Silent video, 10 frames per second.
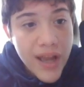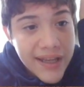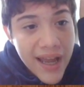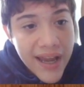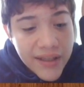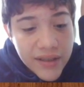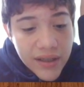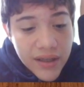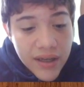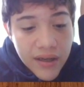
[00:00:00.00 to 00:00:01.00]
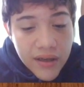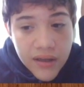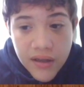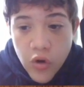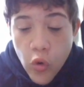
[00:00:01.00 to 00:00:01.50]
a8.
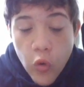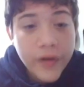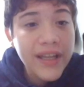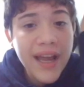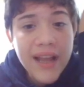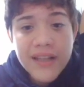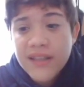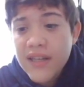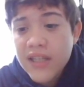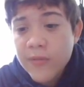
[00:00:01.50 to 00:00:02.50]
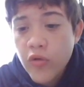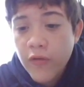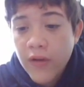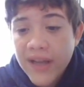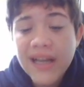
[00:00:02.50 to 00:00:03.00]
What the hell is this move?